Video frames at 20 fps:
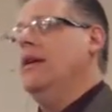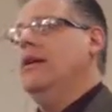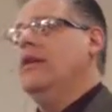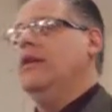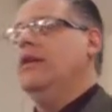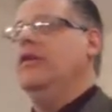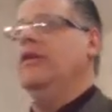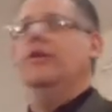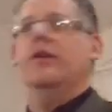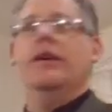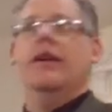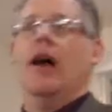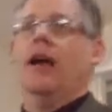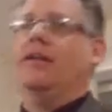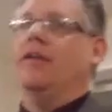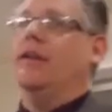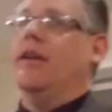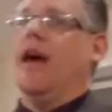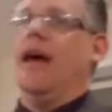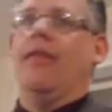you did
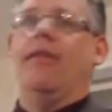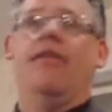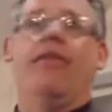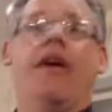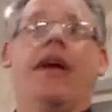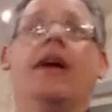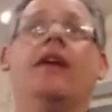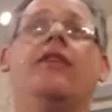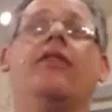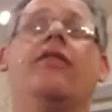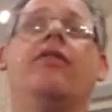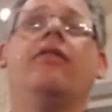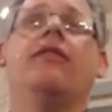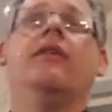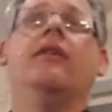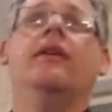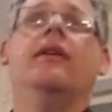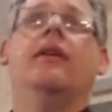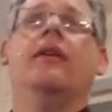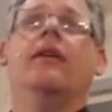not deny the faith,
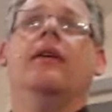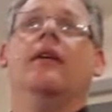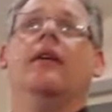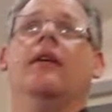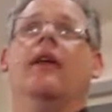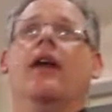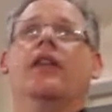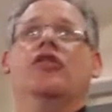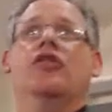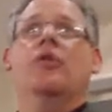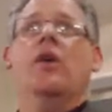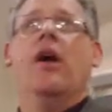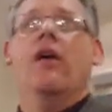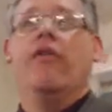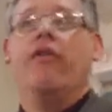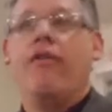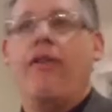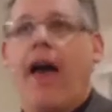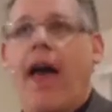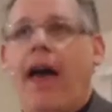and you
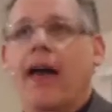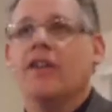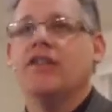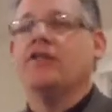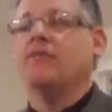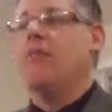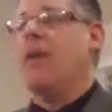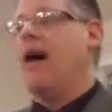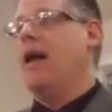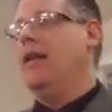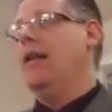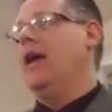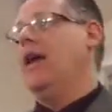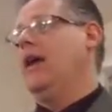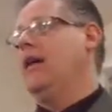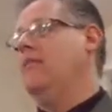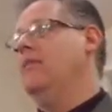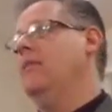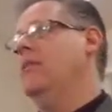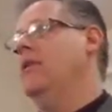held fast my
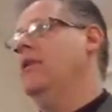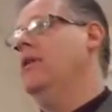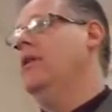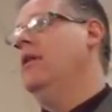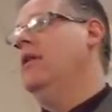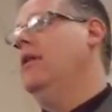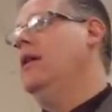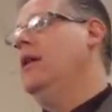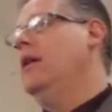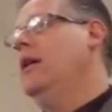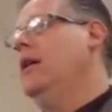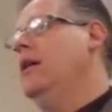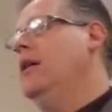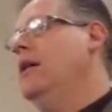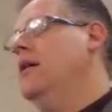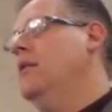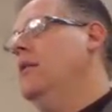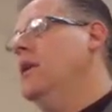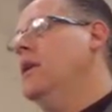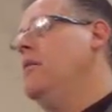name.
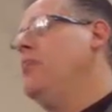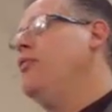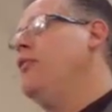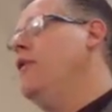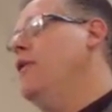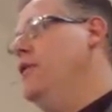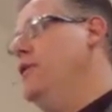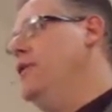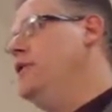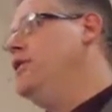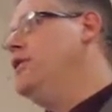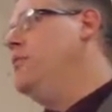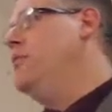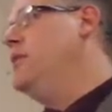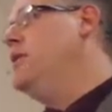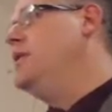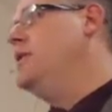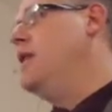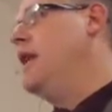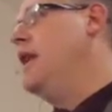What a privilege to
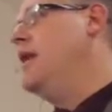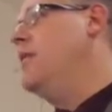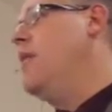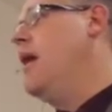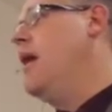be said